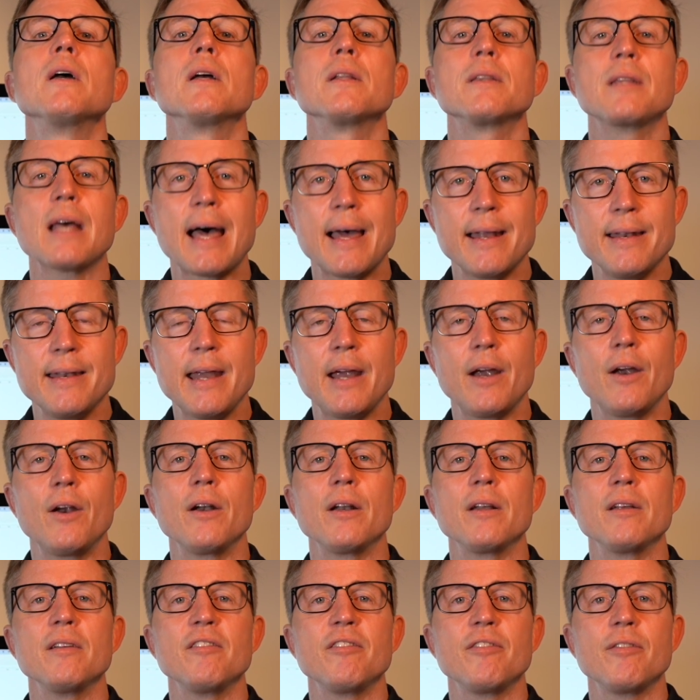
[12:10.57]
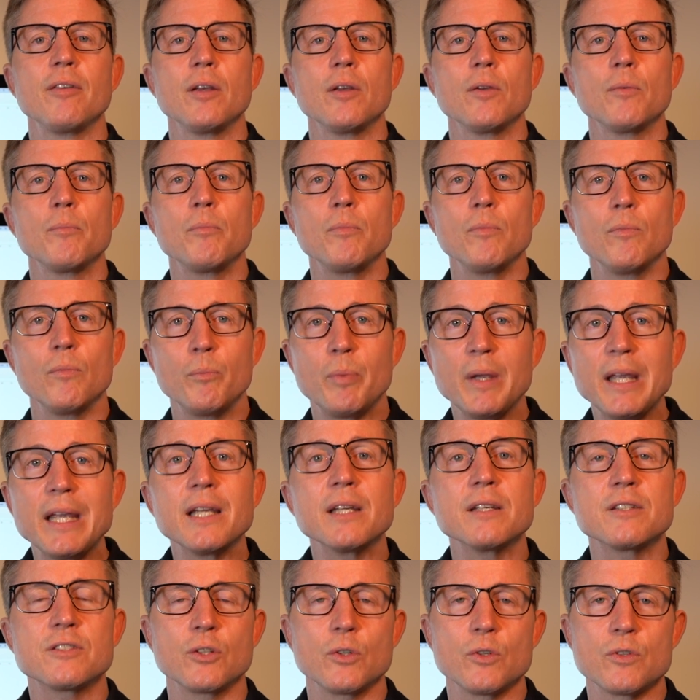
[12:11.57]
that narrative being
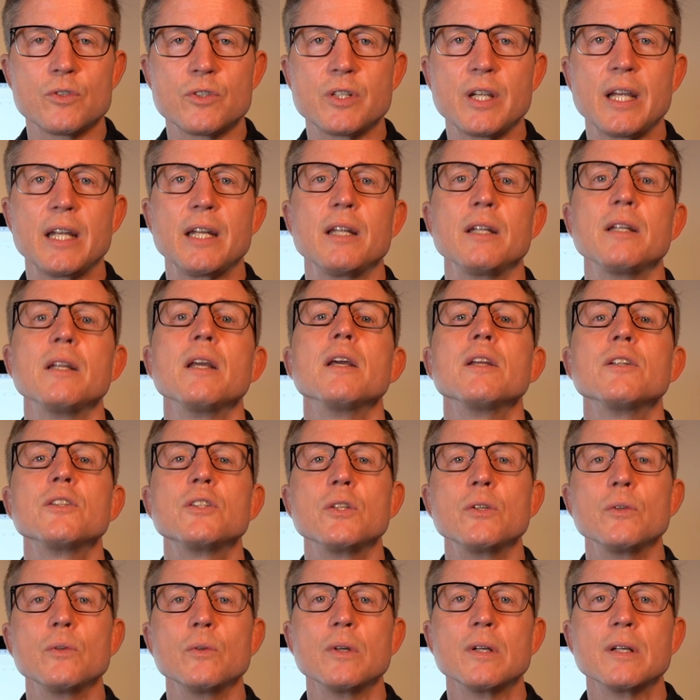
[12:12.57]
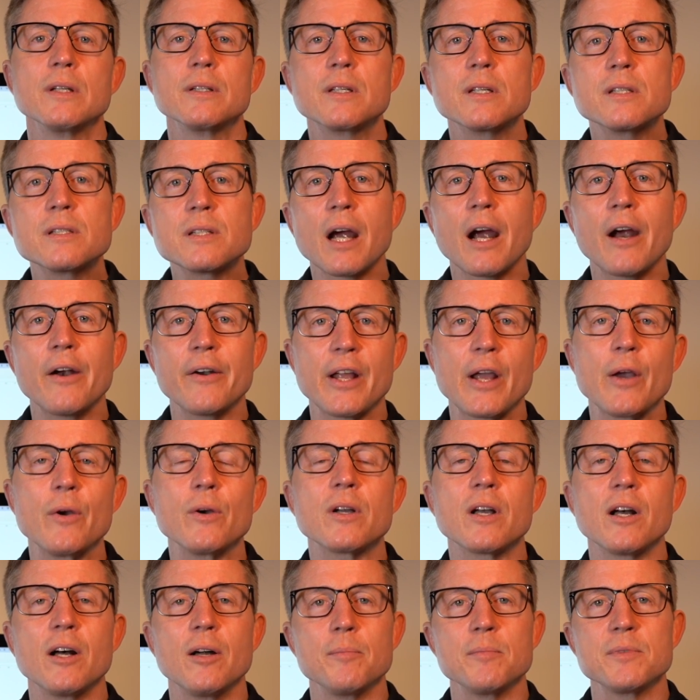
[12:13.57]
associated to desired
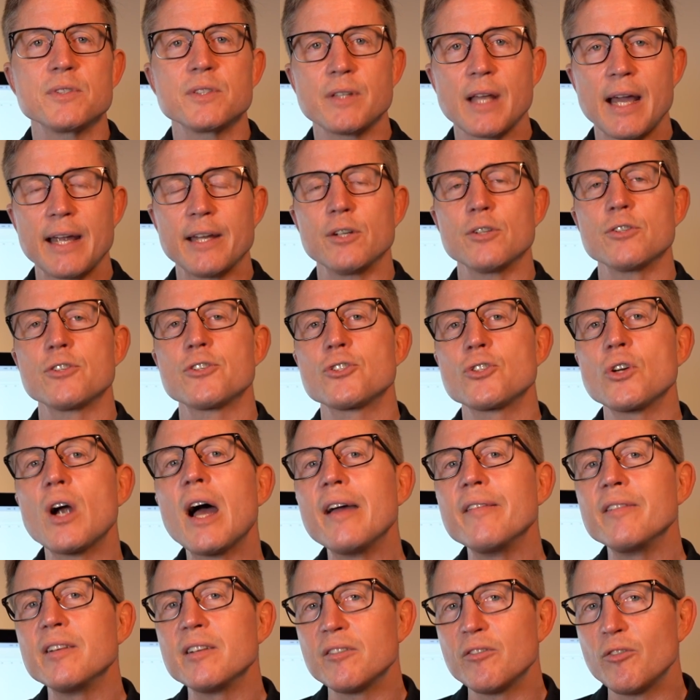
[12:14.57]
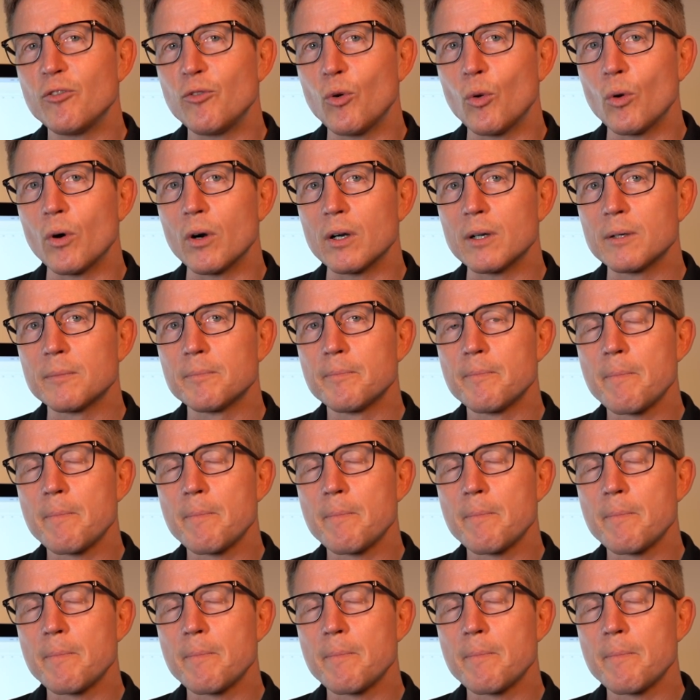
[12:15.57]
outcomes that you're striving for.